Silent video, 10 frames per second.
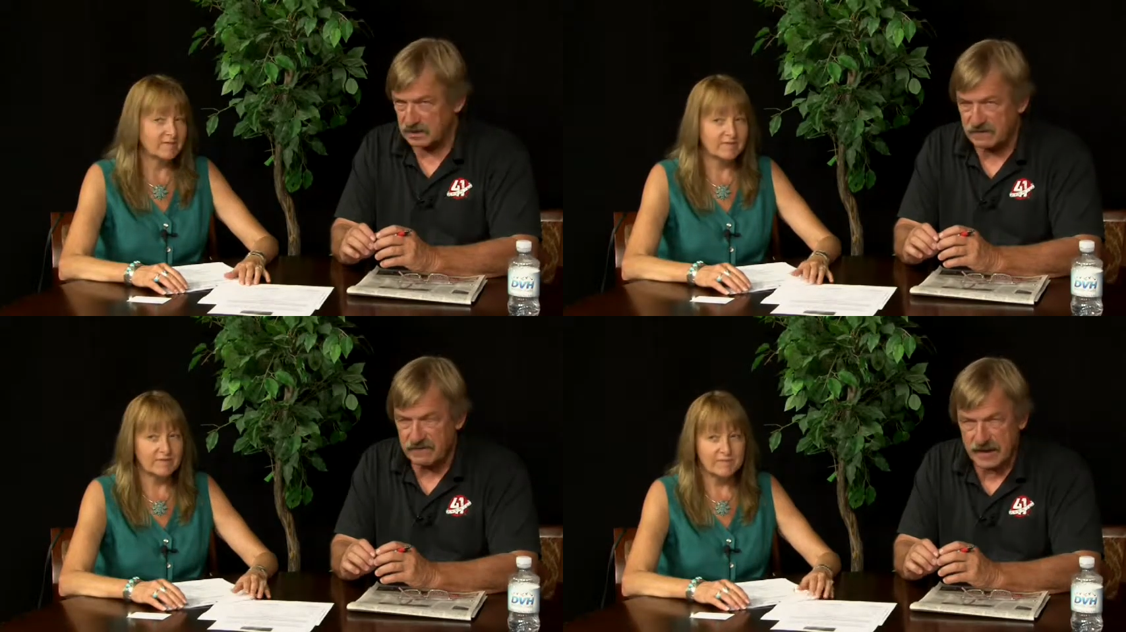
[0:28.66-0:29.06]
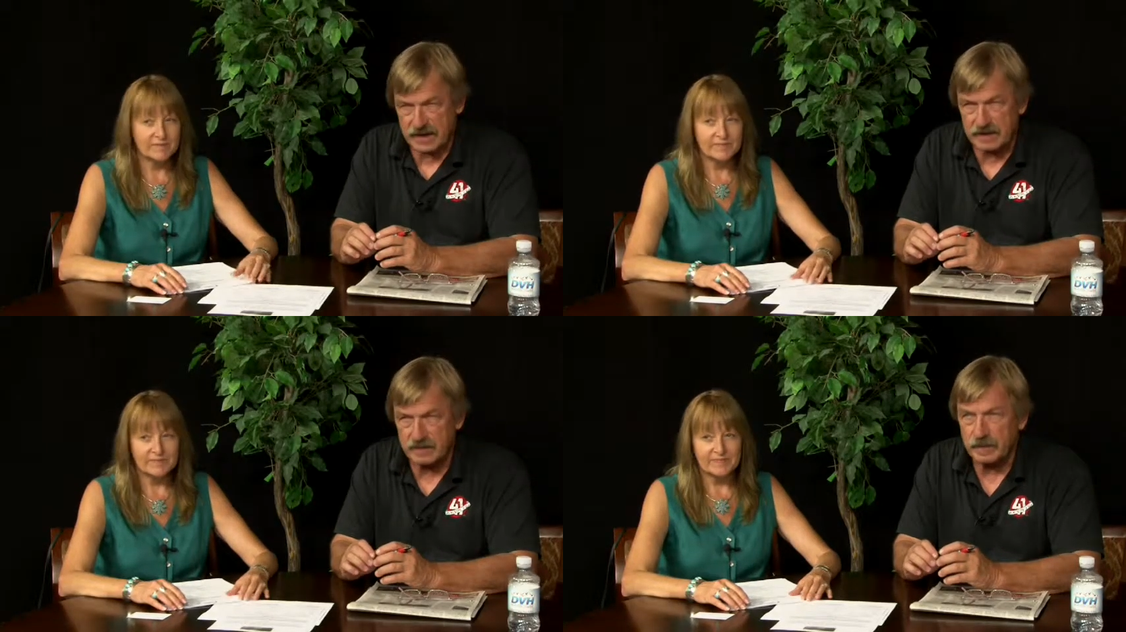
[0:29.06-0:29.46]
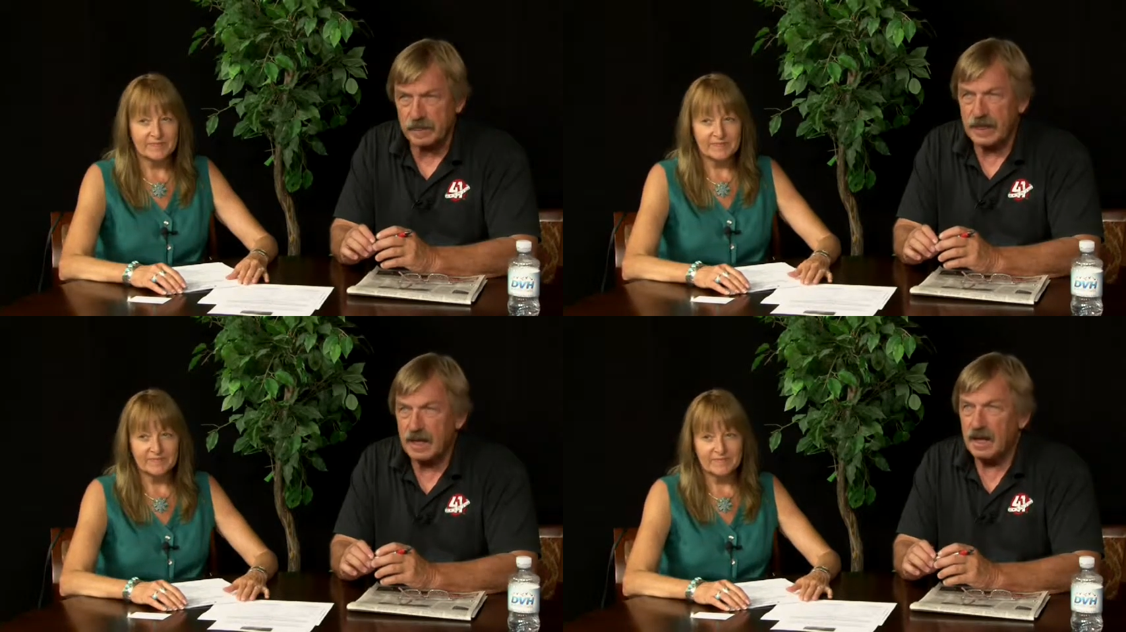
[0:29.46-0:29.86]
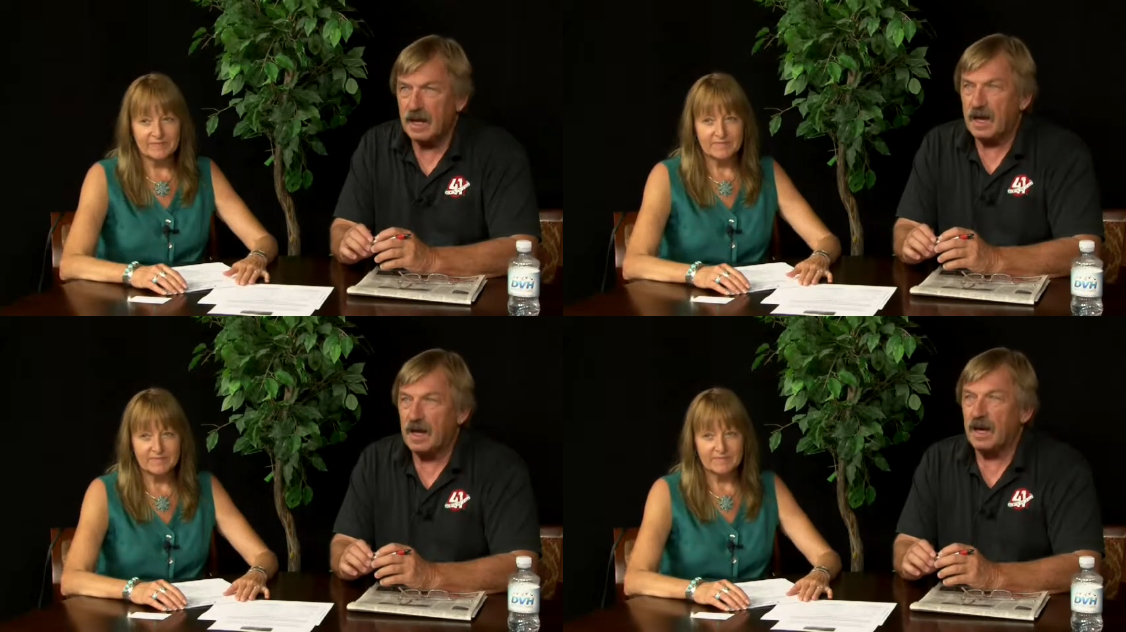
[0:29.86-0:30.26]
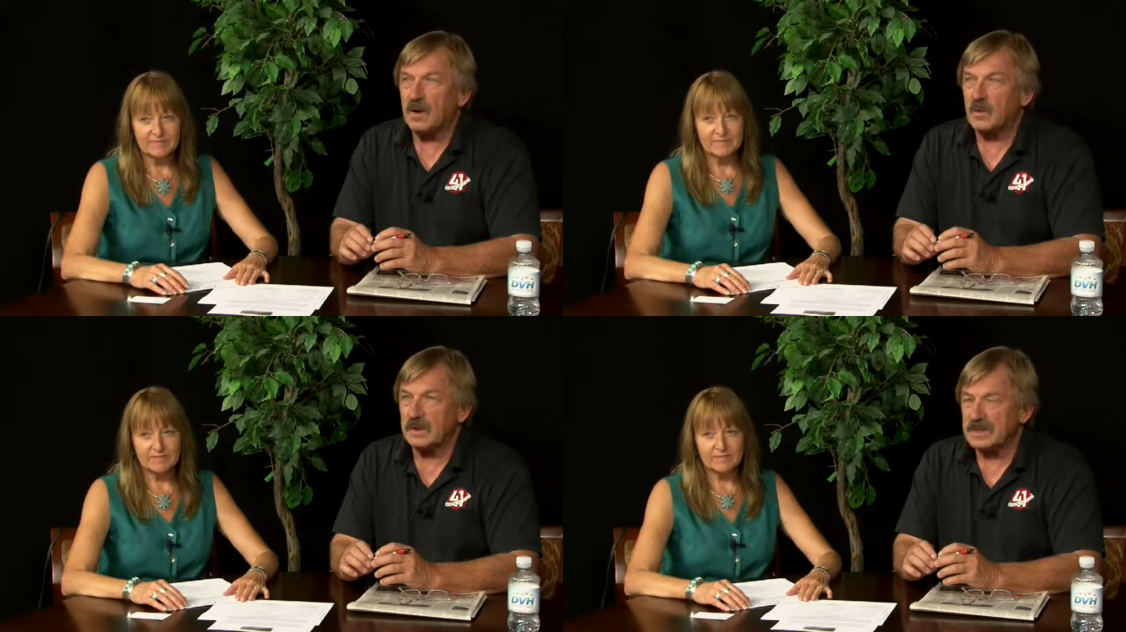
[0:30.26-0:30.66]
Speaker 1: Nevada.
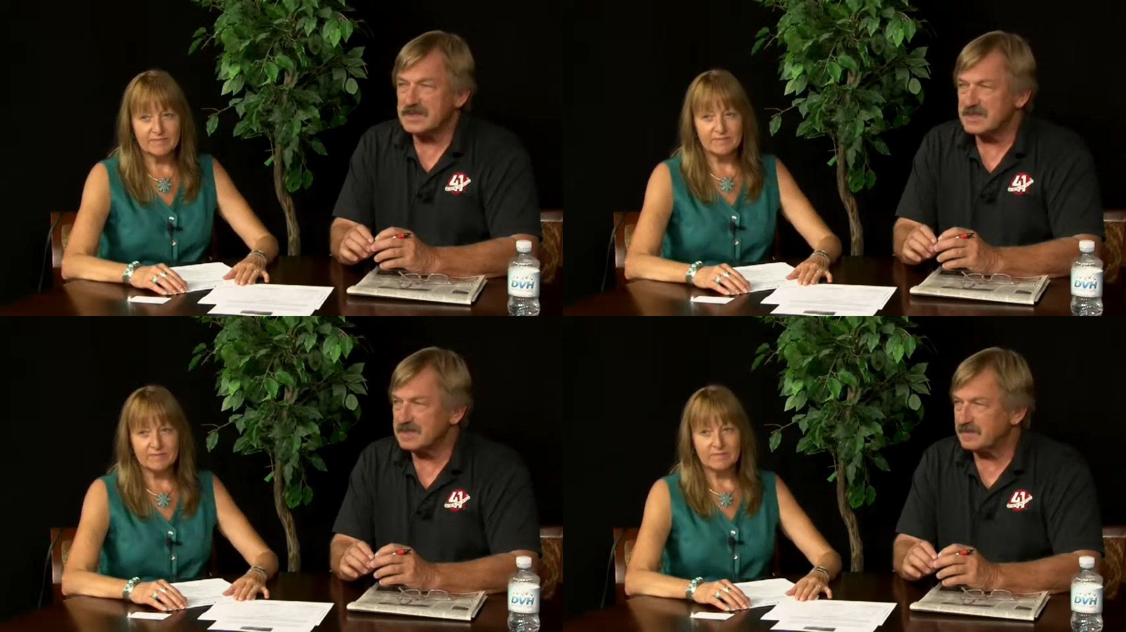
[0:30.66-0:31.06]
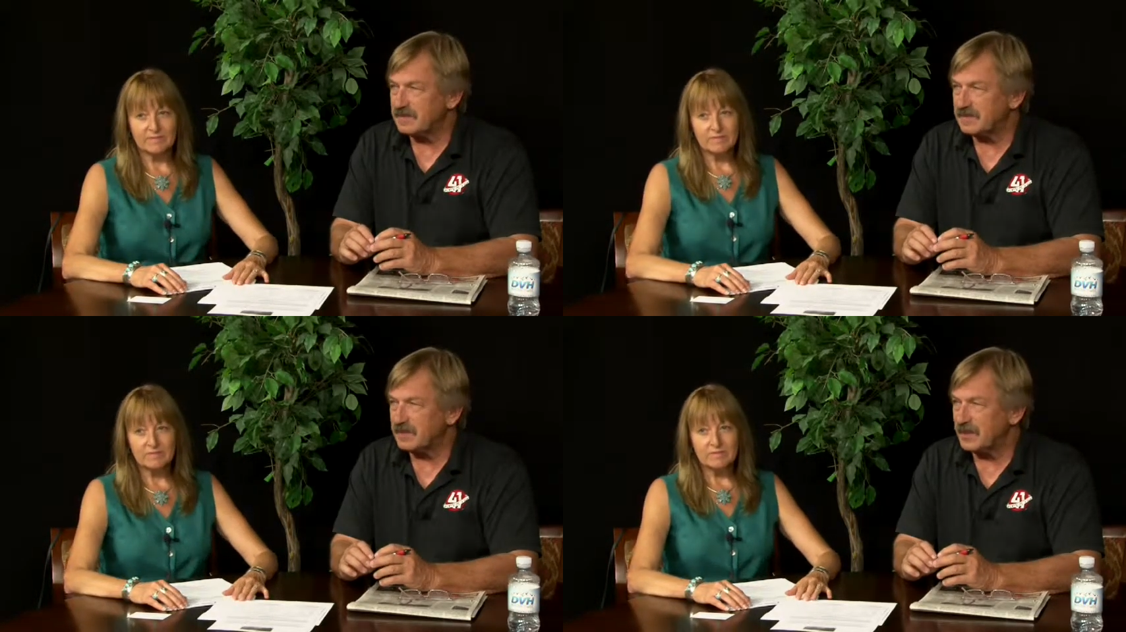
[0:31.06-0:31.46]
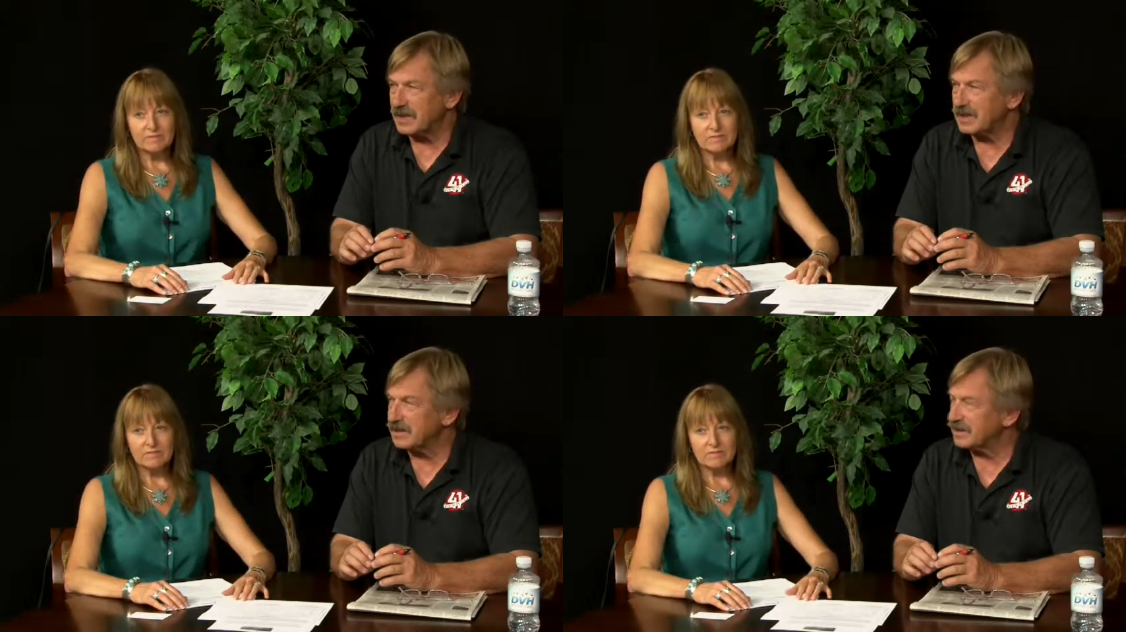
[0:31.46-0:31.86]
Wendy's been in